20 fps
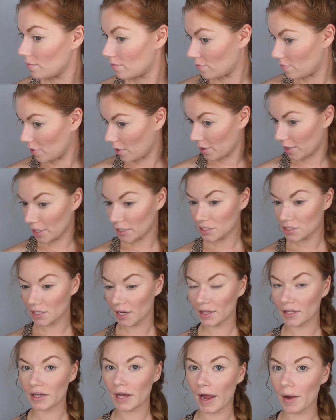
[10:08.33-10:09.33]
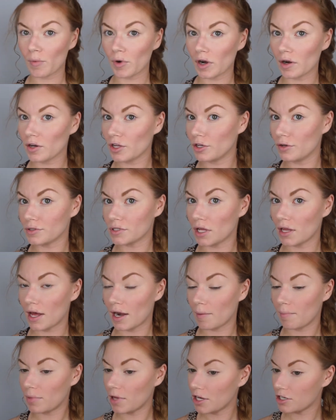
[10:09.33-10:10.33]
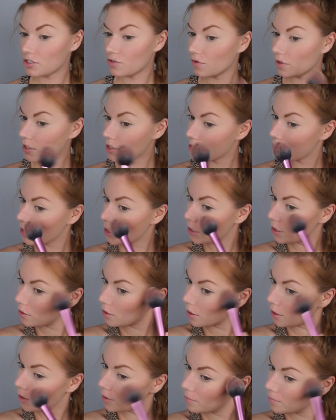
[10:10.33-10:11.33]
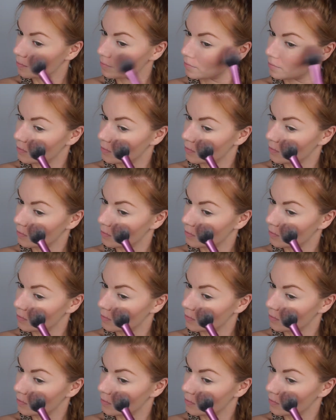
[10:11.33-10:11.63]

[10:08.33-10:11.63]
Very slightly. I wouldn't use a lot of blush for this either.